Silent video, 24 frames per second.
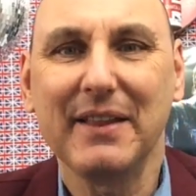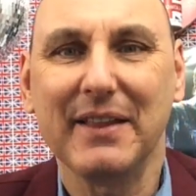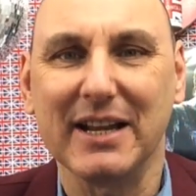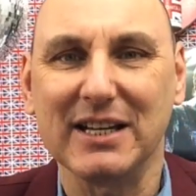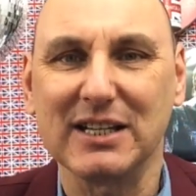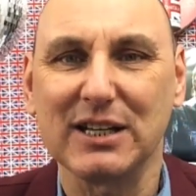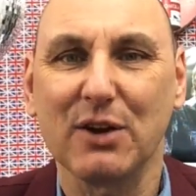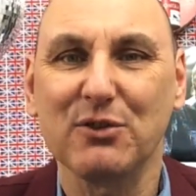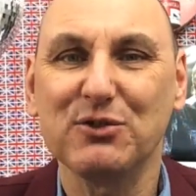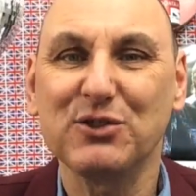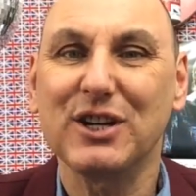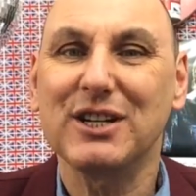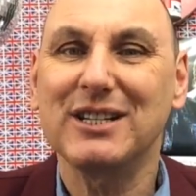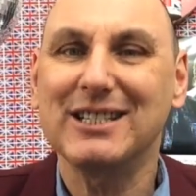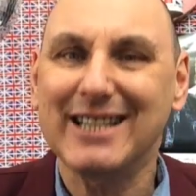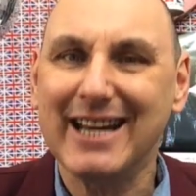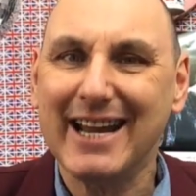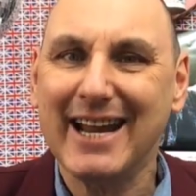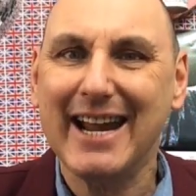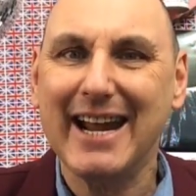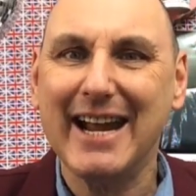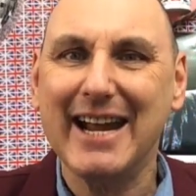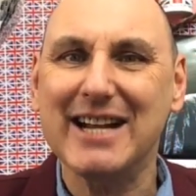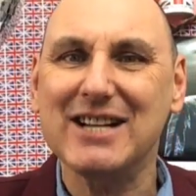There's loads of
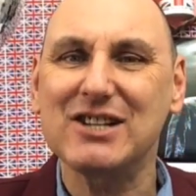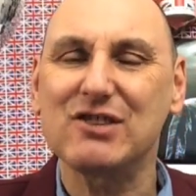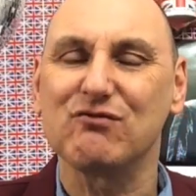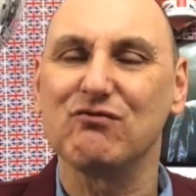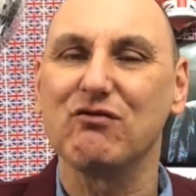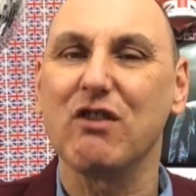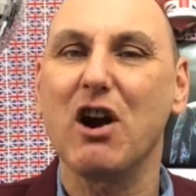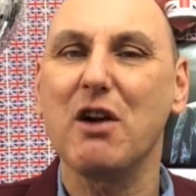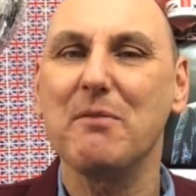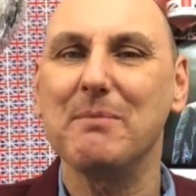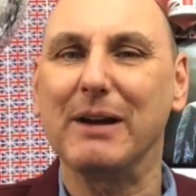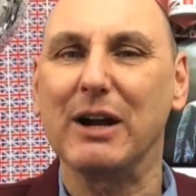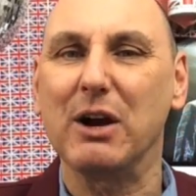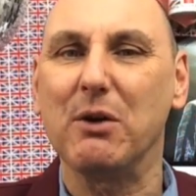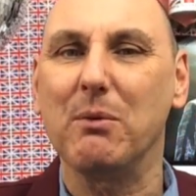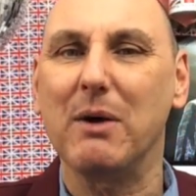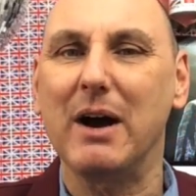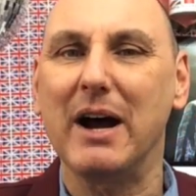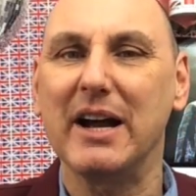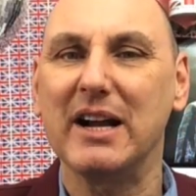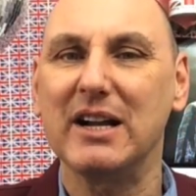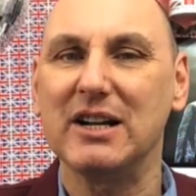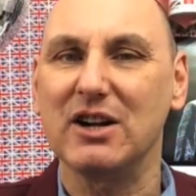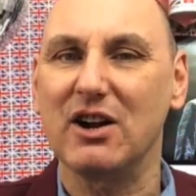deers roaming
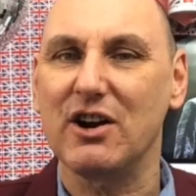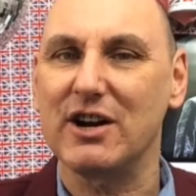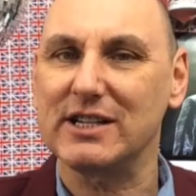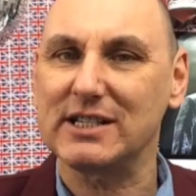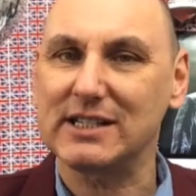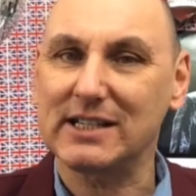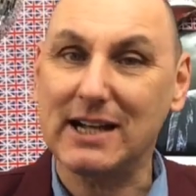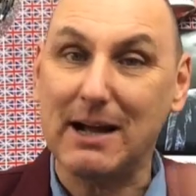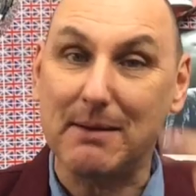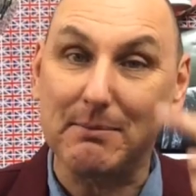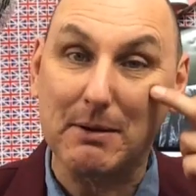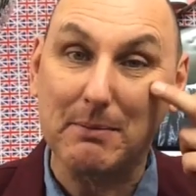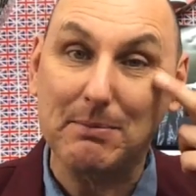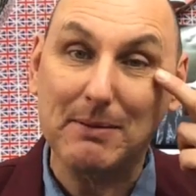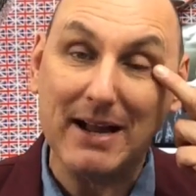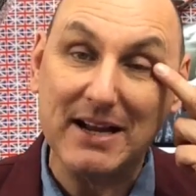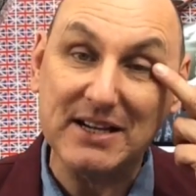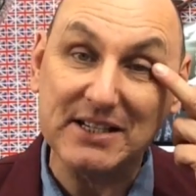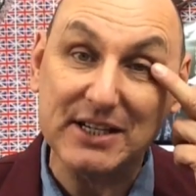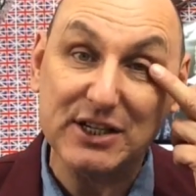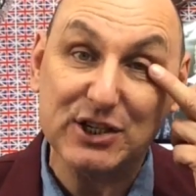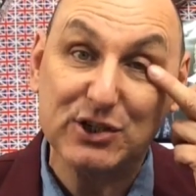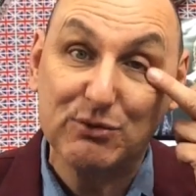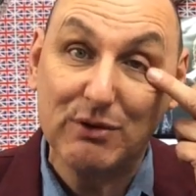away, nice couple of
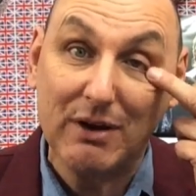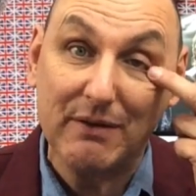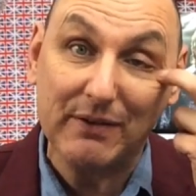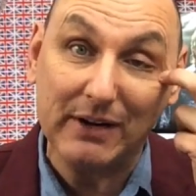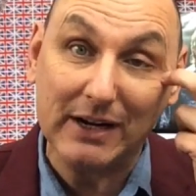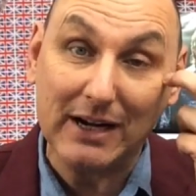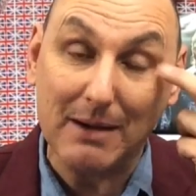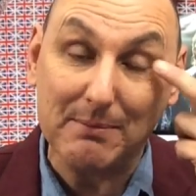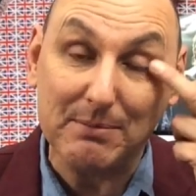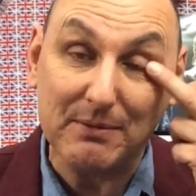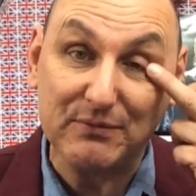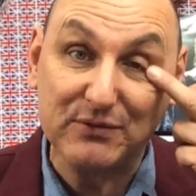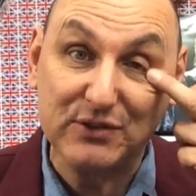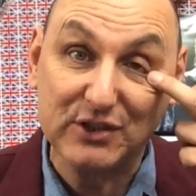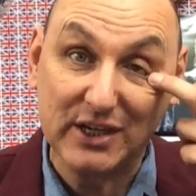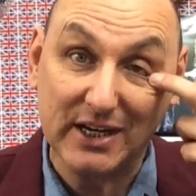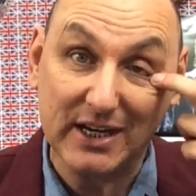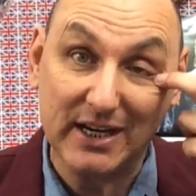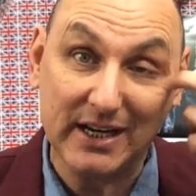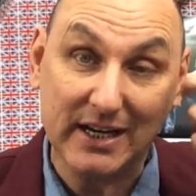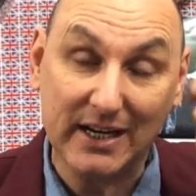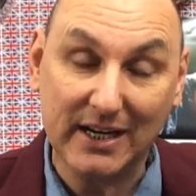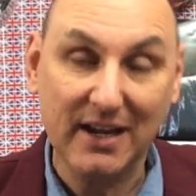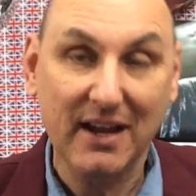places to have a cup of
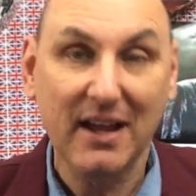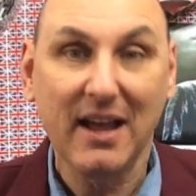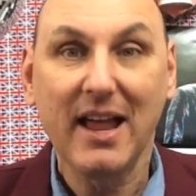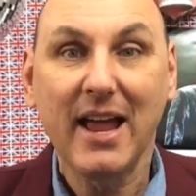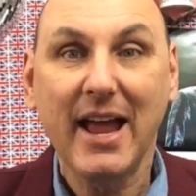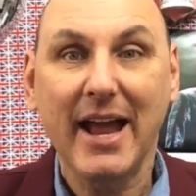tea.